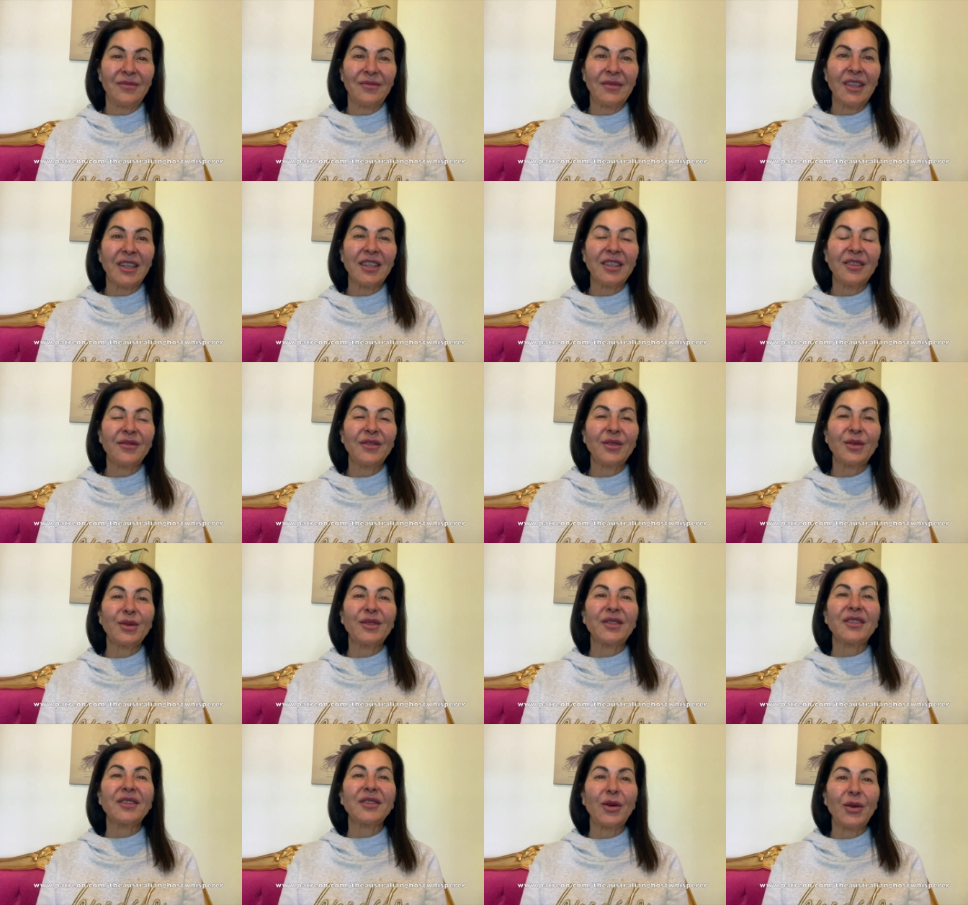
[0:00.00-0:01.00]
And it
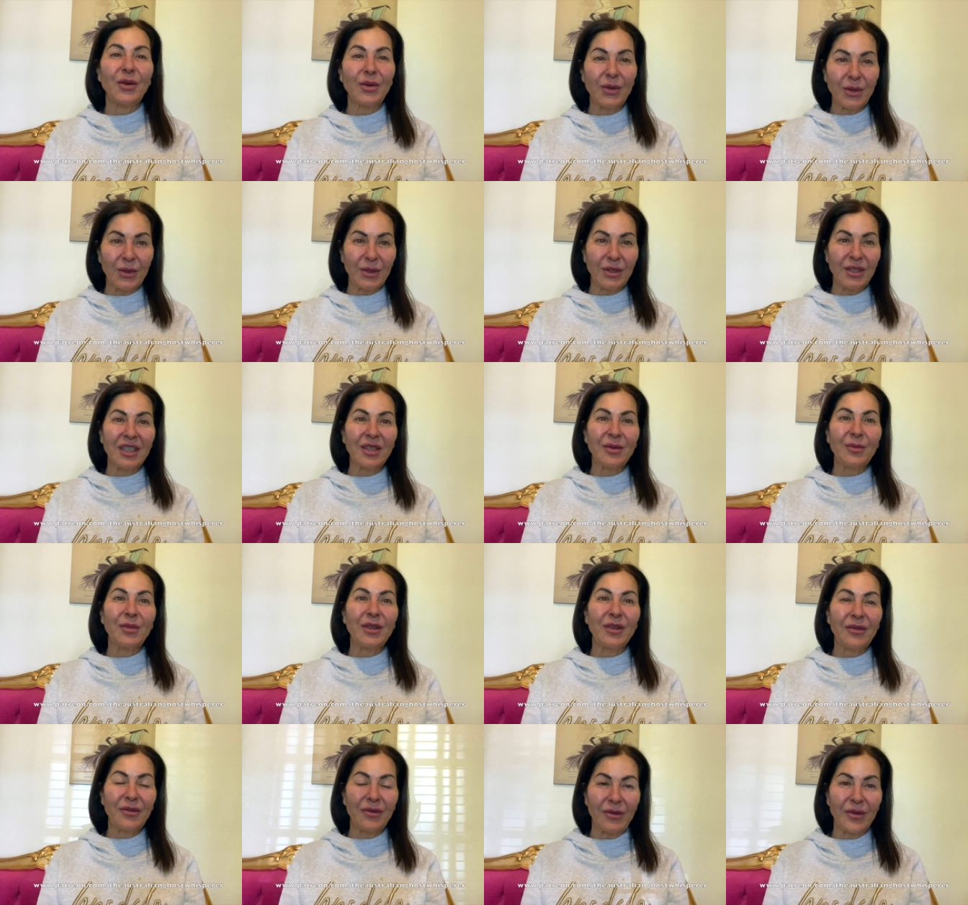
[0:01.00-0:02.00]
feels so good to
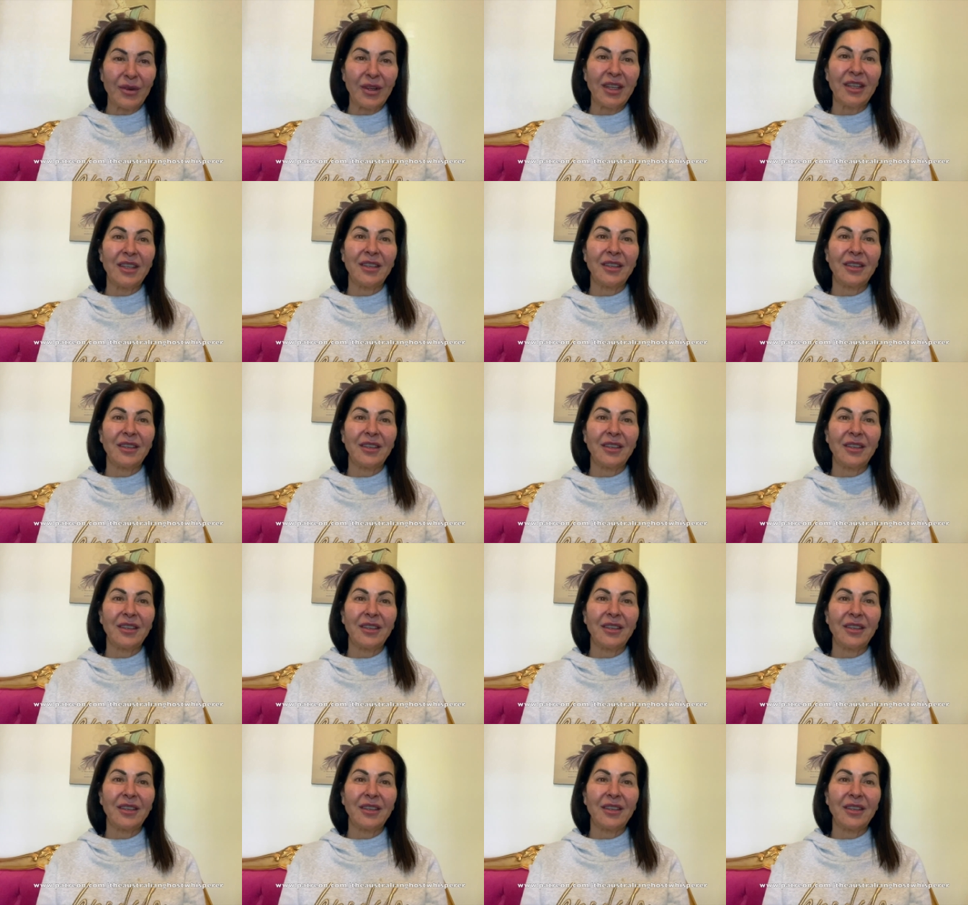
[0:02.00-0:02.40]
be free.